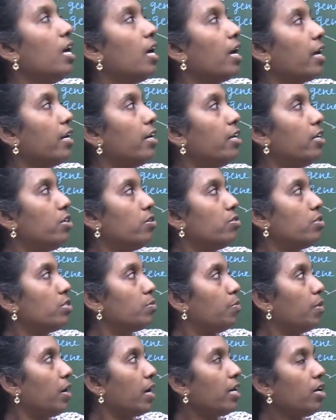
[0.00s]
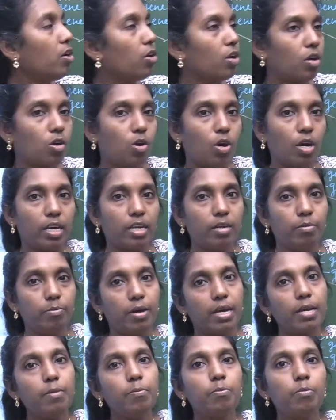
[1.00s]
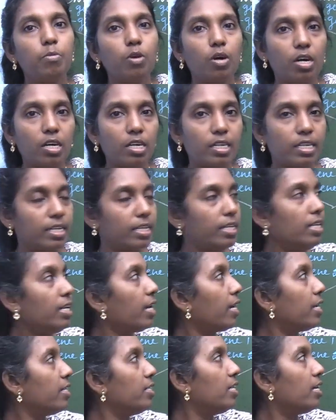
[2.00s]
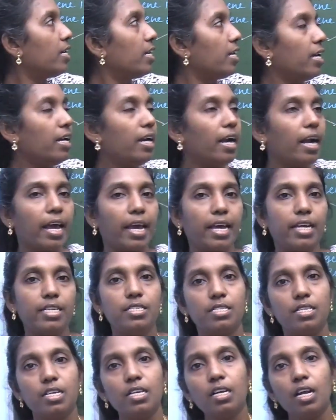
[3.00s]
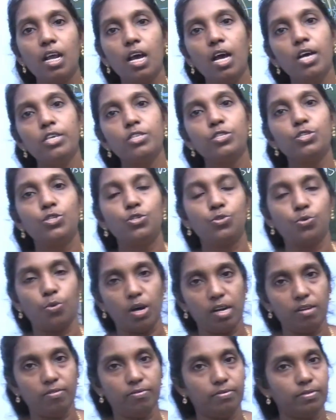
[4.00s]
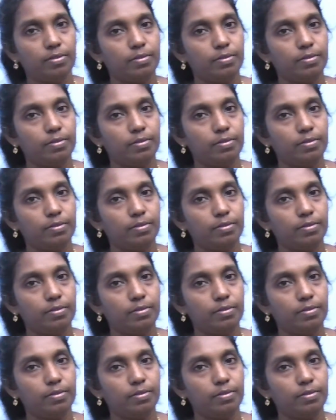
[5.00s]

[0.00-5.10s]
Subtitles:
introduced by or coined by Morgan in the year 1912.